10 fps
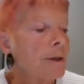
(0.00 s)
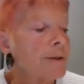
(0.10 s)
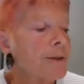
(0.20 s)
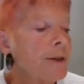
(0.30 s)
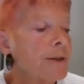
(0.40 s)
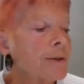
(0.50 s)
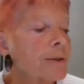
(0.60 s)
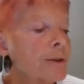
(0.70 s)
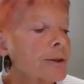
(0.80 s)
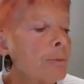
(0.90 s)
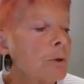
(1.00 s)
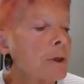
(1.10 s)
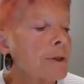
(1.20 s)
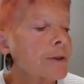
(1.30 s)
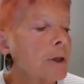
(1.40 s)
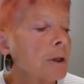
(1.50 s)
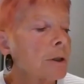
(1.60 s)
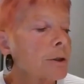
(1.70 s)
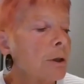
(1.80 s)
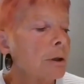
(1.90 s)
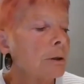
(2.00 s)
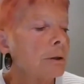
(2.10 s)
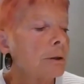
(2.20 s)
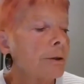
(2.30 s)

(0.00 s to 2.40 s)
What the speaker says: seizes the smallest girl doll,